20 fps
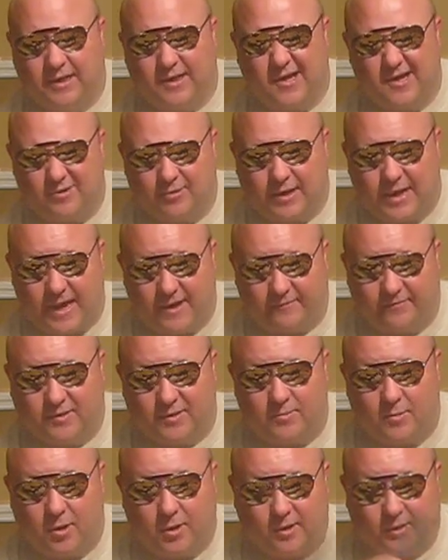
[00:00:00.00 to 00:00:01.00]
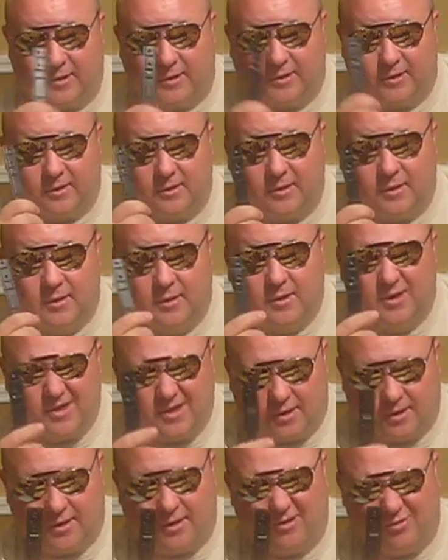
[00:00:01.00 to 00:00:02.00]
know, an aftermarket or
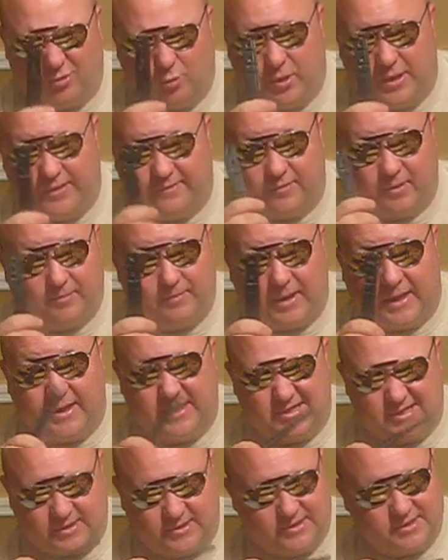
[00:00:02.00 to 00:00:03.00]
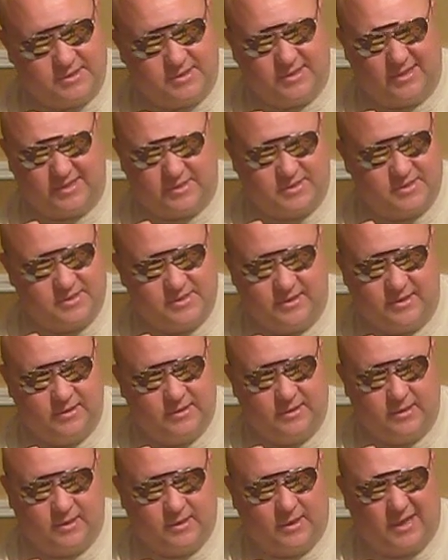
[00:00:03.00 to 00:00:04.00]
a Weaver base, because this,
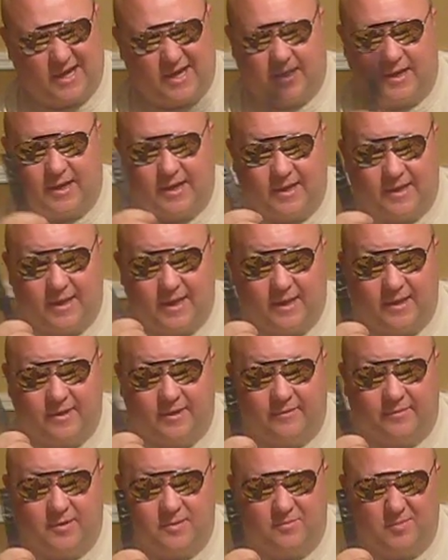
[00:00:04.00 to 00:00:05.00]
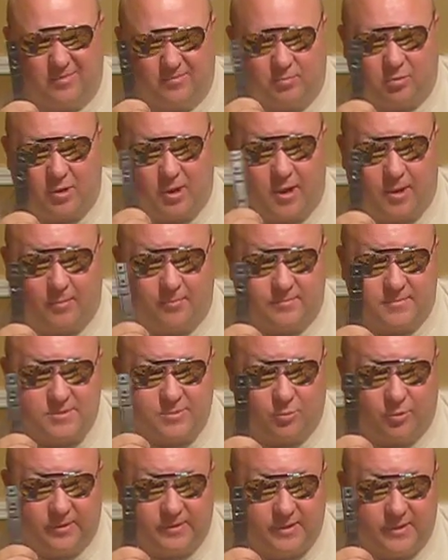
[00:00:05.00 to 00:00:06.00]
I had nothing but problems
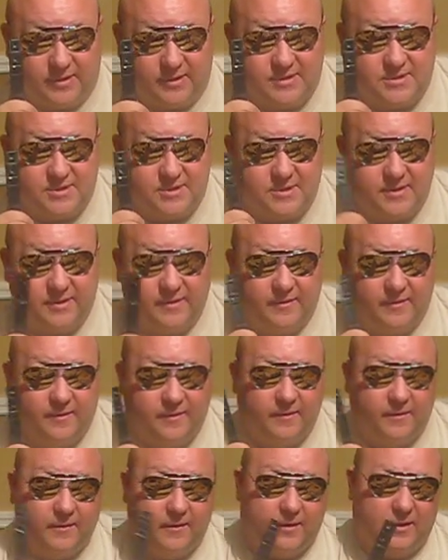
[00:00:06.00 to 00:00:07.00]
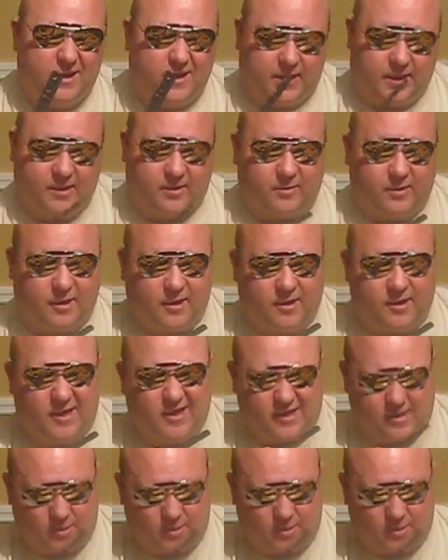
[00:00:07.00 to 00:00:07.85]
with this. You know, and